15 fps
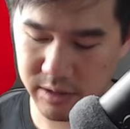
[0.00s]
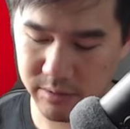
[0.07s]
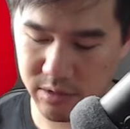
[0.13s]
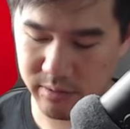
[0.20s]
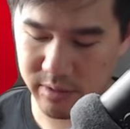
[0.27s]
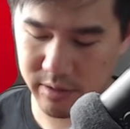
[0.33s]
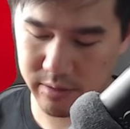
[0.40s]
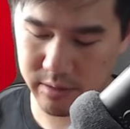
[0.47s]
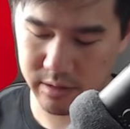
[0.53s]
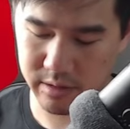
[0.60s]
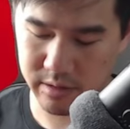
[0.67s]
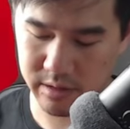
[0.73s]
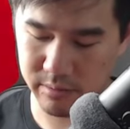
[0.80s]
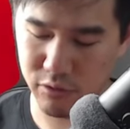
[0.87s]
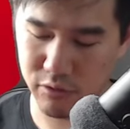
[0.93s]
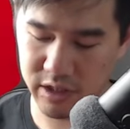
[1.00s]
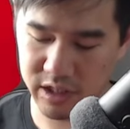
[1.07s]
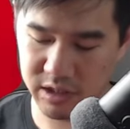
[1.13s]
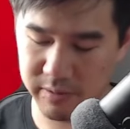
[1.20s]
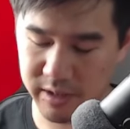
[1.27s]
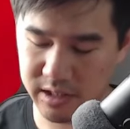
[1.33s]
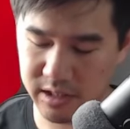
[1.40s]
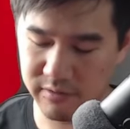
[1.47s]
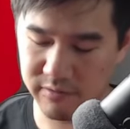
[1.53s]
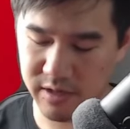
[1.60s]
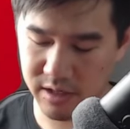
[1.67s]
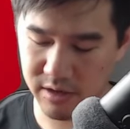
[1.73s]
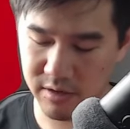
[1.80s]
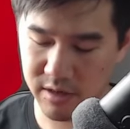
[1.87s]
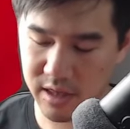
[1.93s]
them are more expensive
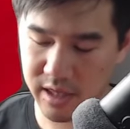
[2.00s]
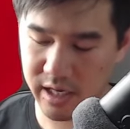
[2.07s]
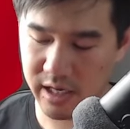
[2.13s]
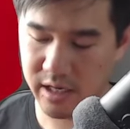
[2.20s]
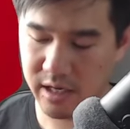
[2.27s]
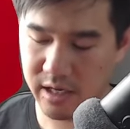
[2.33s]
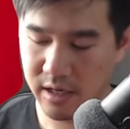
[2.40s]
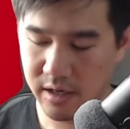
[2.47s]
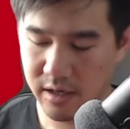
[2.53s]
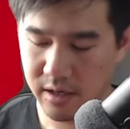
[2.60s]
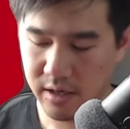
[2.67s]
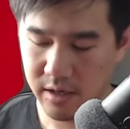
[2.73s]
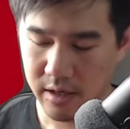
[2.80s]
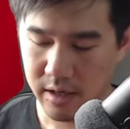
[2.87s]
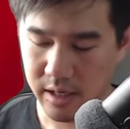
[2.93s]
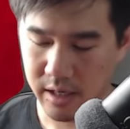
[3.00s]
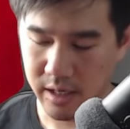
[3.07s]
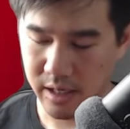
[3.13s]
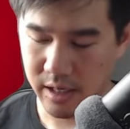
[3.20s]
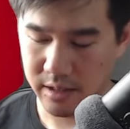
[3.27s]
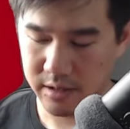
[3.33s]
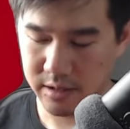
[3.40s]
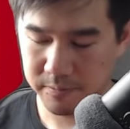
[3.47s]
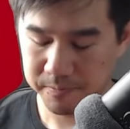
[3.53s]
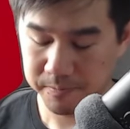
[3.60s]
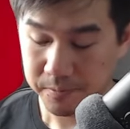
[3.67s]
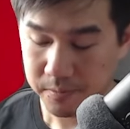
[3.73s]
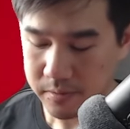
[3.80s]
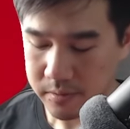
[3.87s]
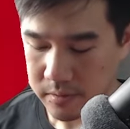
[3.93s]
than you'd think, and
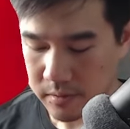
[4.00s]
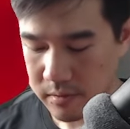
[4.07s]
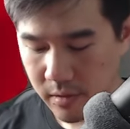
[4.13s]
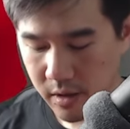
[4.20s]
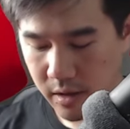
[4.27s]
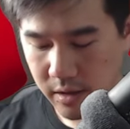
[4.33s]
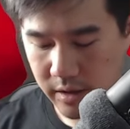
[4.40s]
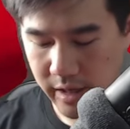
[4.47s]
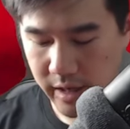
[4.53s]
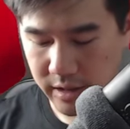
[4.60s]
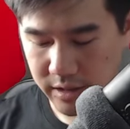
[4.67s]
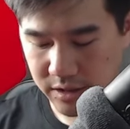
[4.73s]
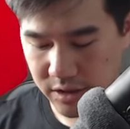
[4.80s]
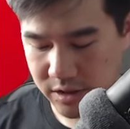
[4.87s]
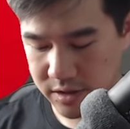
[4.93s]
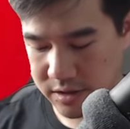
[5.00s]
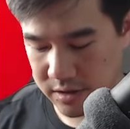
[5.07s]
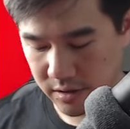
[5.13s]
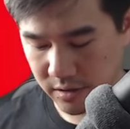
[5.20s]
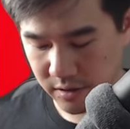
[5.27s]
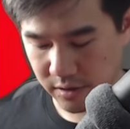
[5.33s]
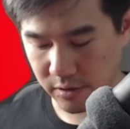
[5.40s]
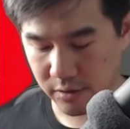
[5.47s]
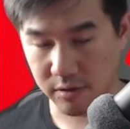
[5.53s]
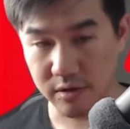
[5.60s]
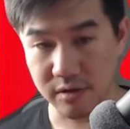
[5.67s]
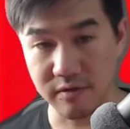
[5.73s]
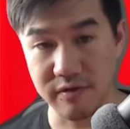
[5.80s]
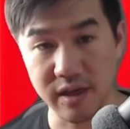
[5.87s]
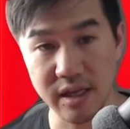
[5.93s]
yeah, it's just so
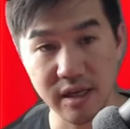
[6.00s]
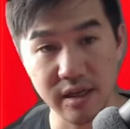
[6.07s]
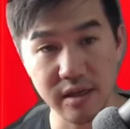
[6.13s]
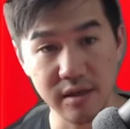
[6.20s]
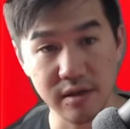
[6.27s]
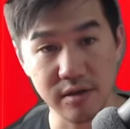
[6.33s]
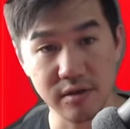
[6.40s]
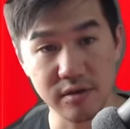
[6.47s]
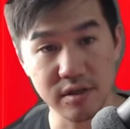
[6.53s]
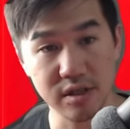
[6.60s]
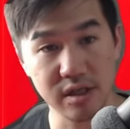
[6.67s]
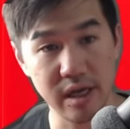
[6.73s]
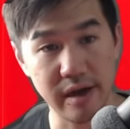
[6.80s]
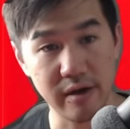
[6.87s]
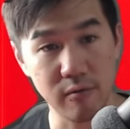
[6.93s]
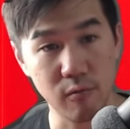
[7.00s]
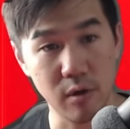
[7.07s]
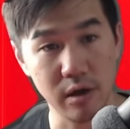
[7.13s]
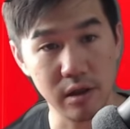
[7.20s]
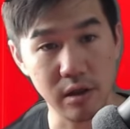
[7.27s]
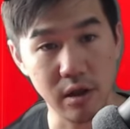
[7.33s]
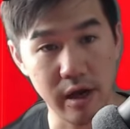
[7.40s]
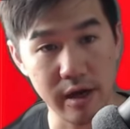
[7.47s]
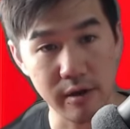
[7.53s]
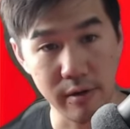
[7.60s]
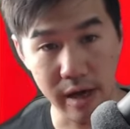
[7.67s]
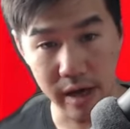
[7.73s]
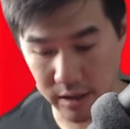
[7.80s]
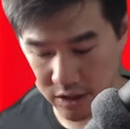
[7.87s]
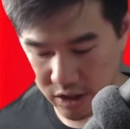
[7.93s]
convenient. You just carry one light
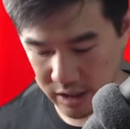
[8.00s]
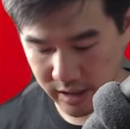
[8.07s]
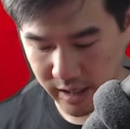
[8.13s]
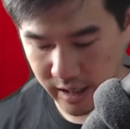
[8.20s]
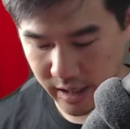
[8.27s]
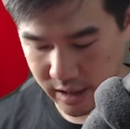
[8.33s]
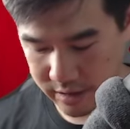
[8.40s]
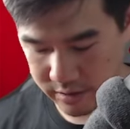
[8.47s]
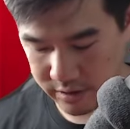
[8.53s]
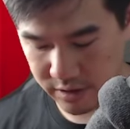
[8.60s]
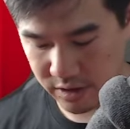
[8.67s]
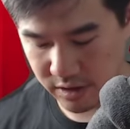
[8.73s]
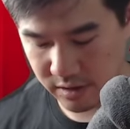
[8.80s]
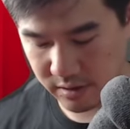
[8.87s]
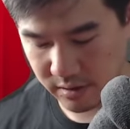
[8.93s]
around, and check that out. You just